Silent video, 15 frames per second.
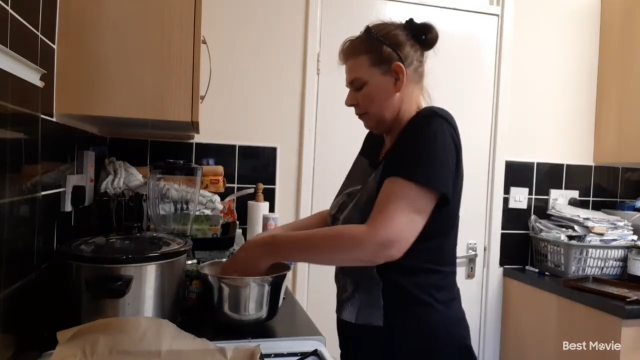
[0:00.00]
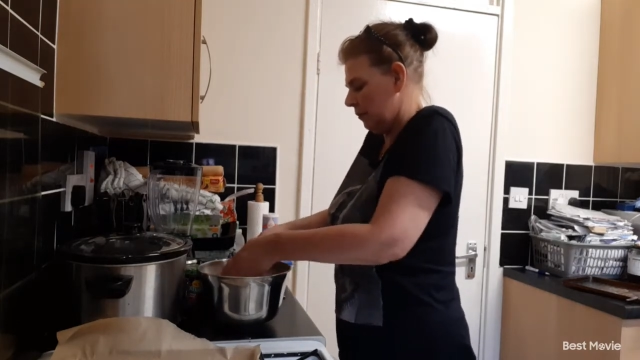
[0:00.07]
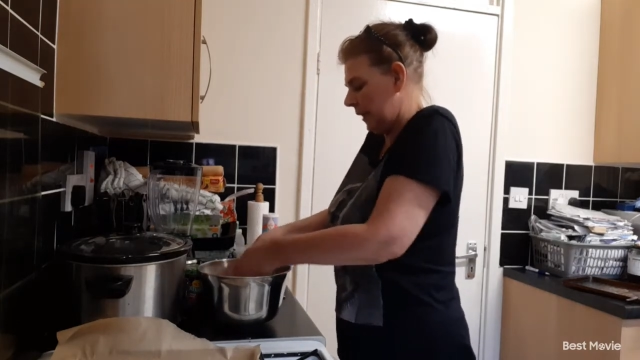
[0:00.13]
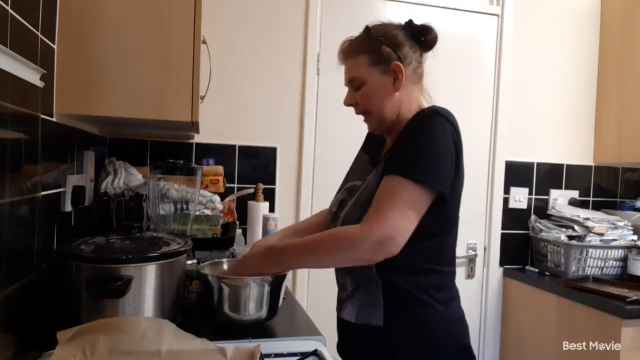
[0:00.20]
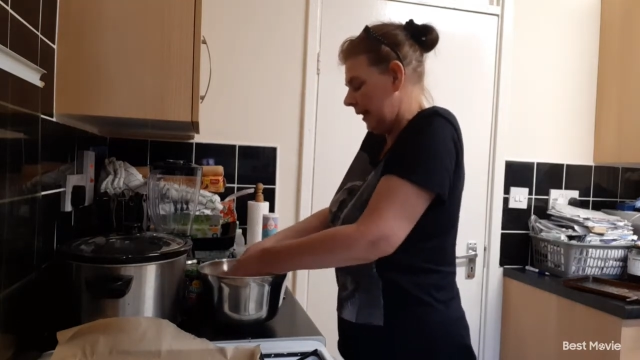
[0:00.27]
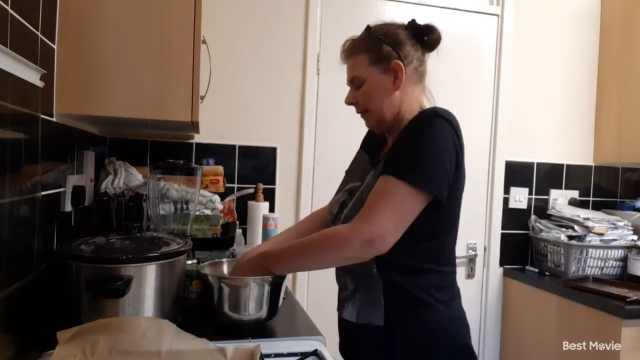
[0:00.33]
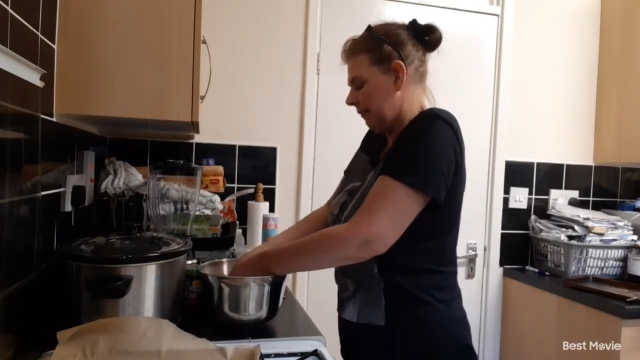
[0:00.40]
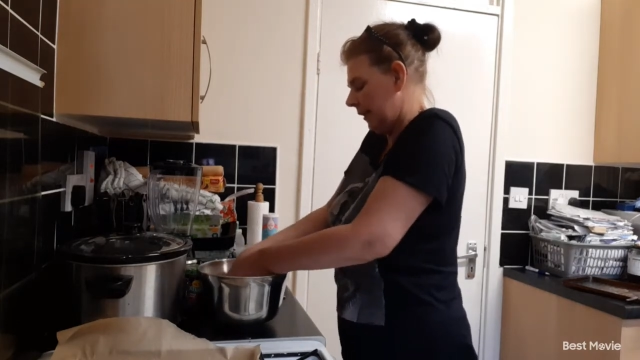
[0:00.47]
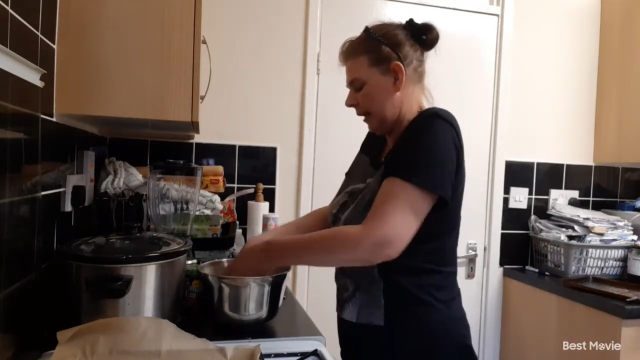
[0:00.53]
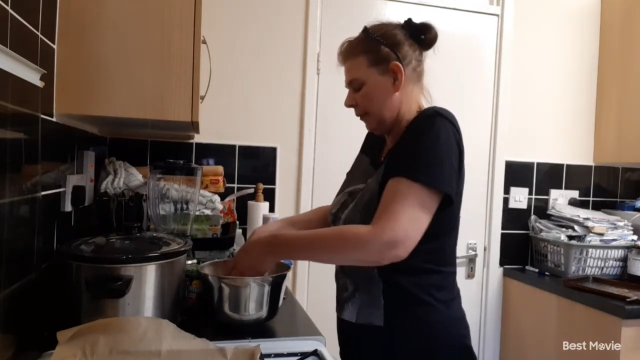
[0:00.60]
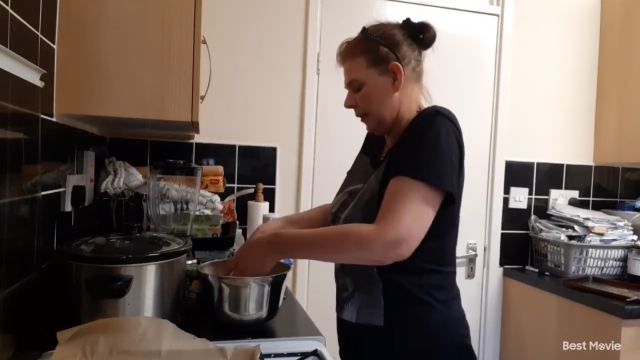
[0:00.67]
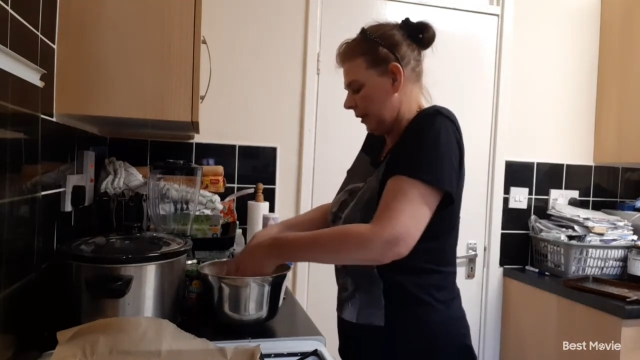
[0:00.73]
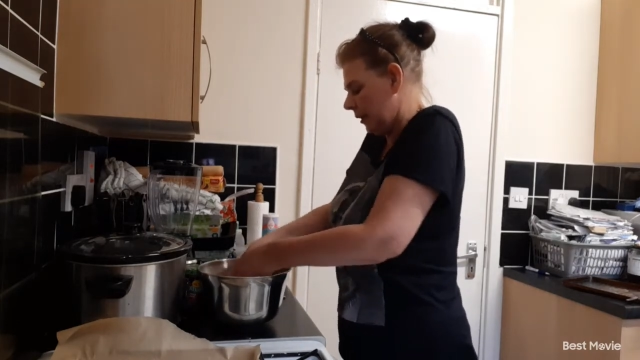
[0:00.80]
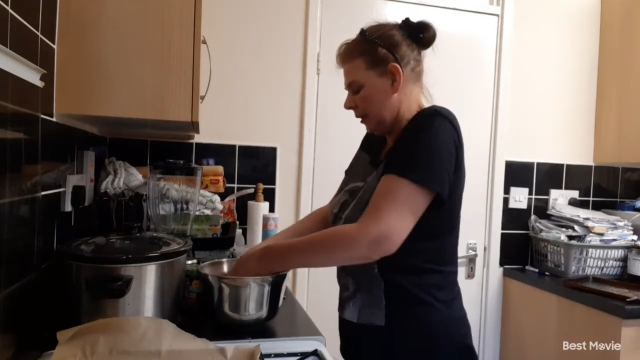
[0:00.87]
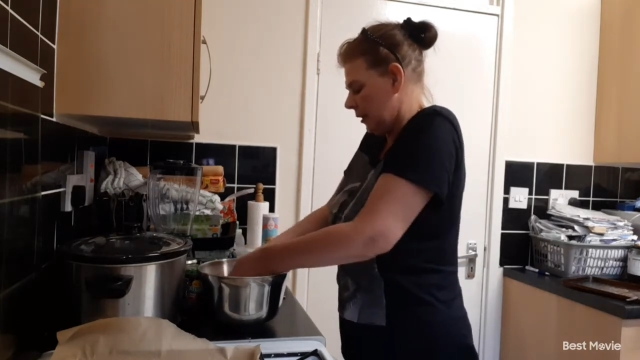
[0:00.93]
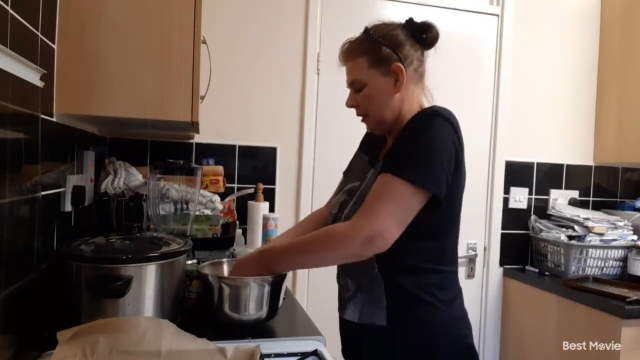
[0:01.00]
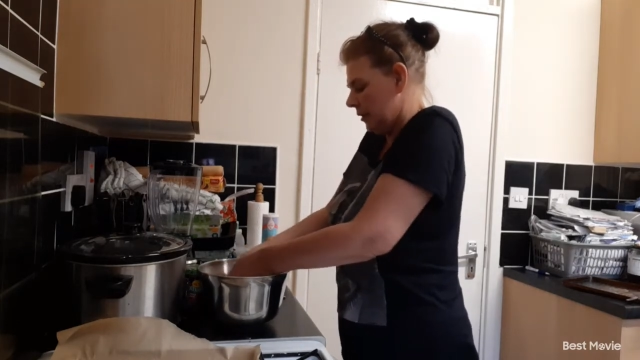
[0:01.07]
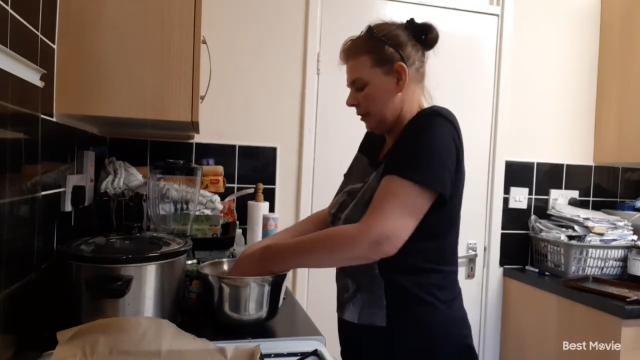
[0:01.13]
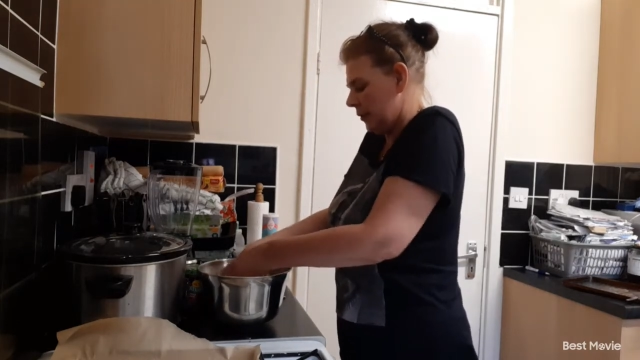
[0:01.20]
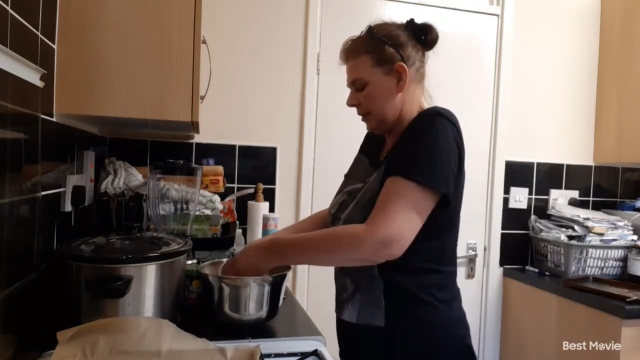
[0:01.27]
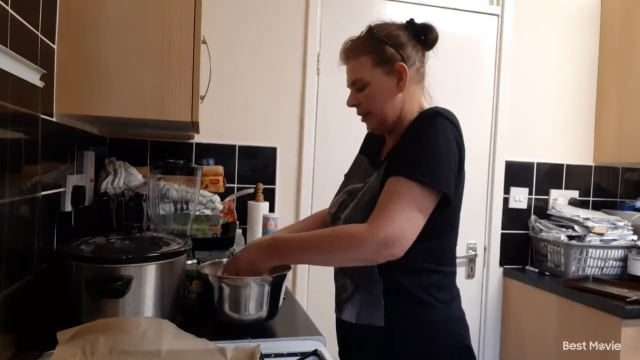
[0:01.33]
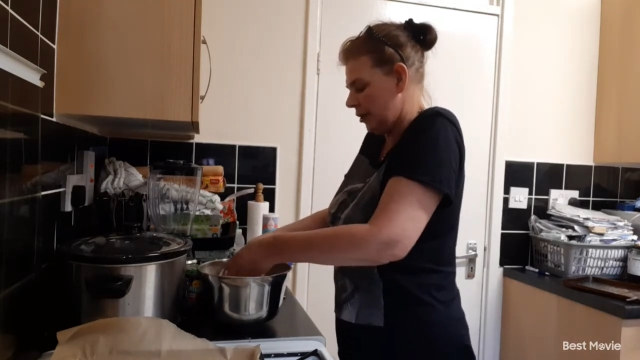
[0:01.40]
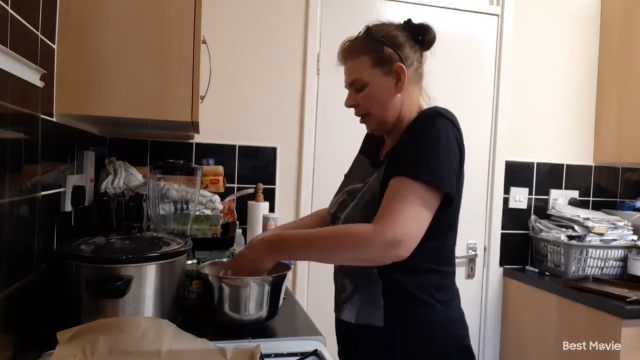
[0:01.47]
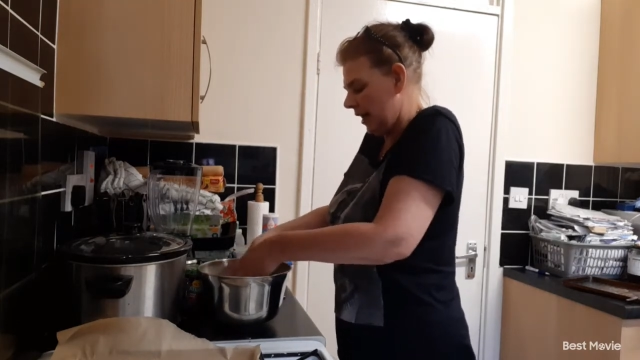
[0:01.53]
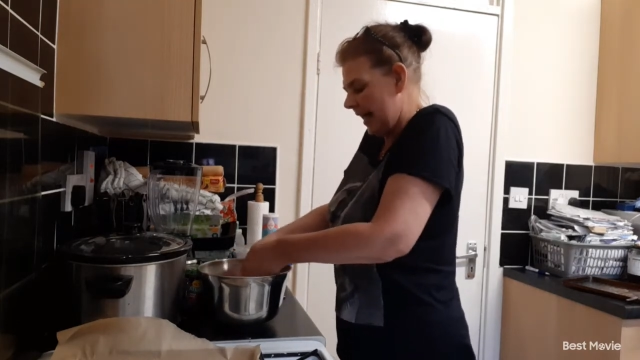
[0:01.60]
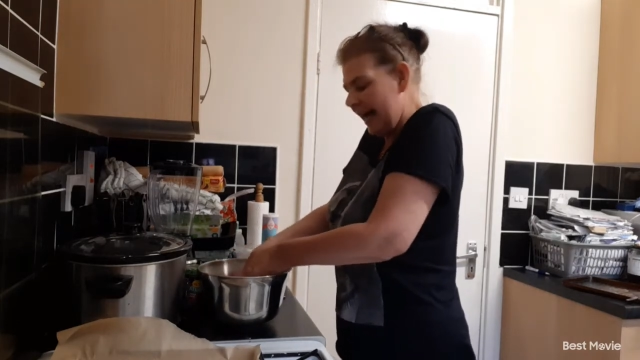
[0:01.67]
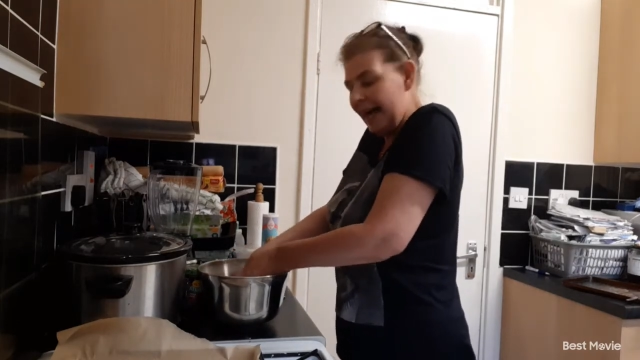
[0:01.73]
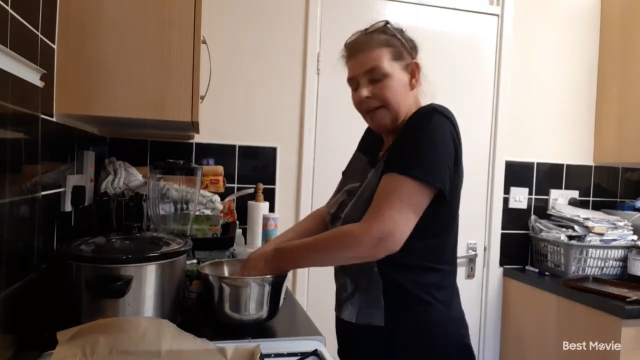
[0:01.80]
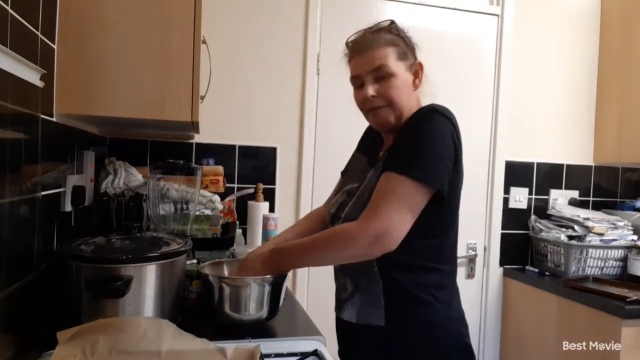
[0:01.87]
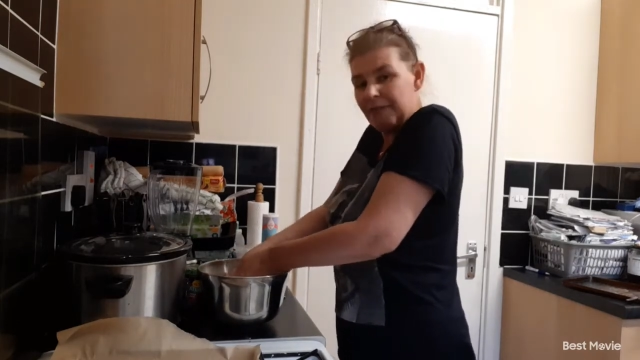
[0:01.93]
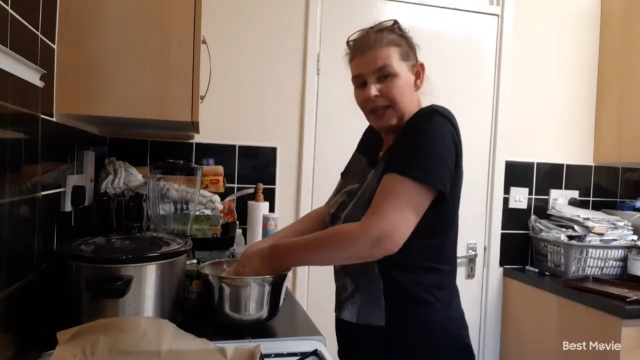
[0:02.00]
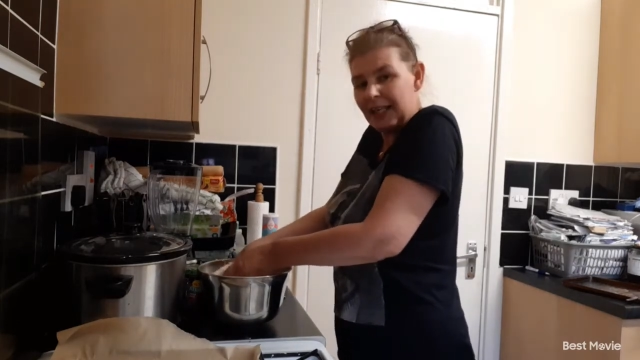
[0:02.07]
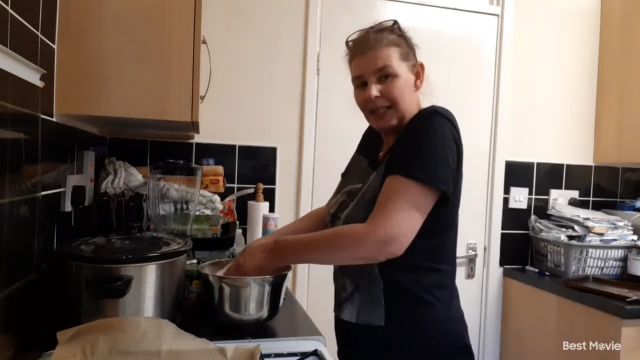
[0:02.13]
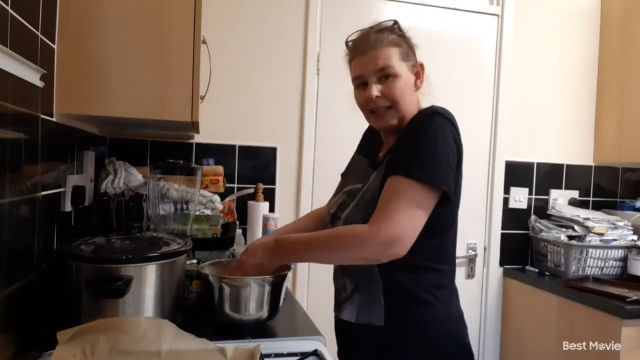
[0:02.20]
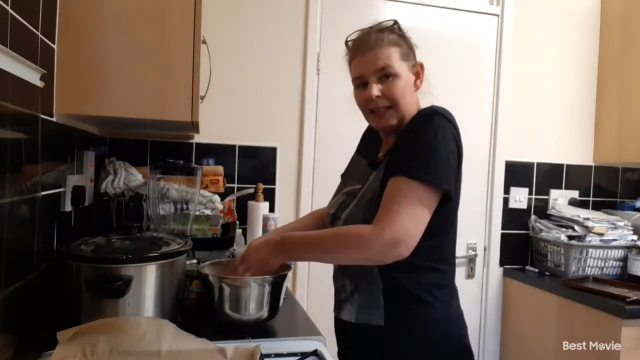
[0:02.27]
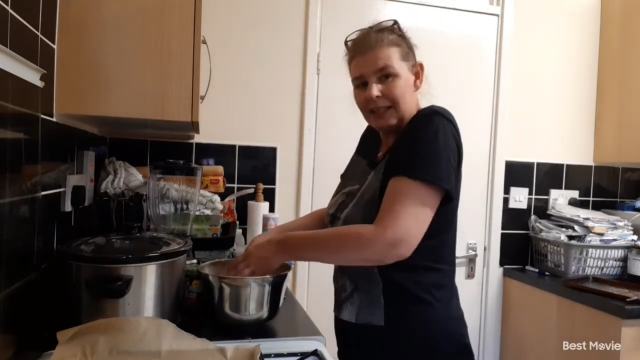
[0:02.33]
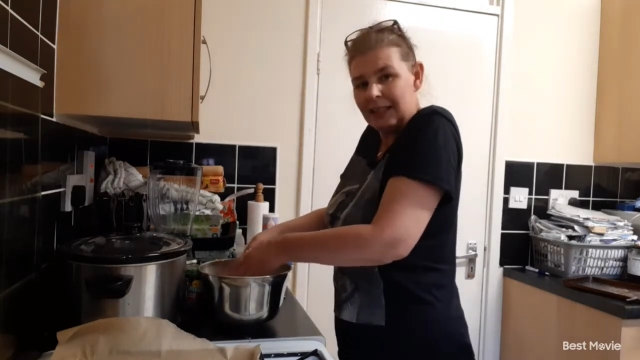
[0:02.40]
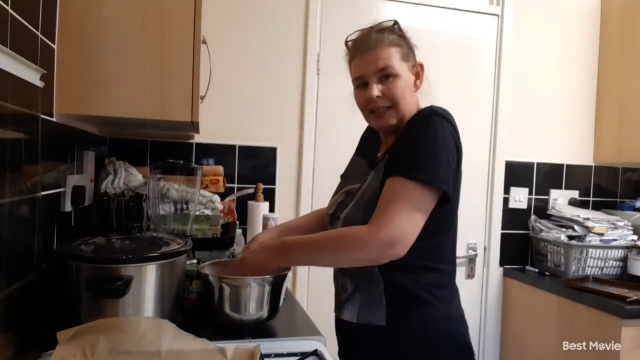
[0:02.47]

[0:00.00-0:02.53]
plain flour, so it's not a heavy